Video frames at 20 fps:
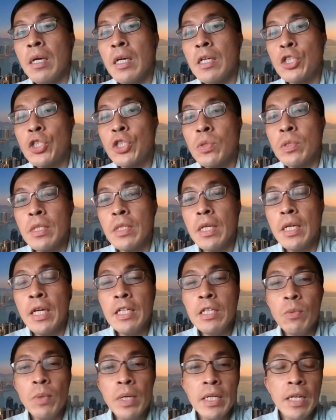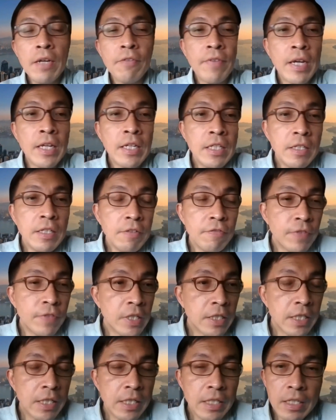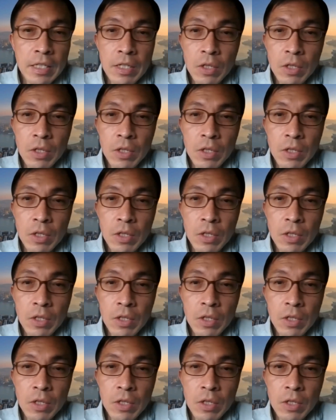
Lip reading: Should anyone have any further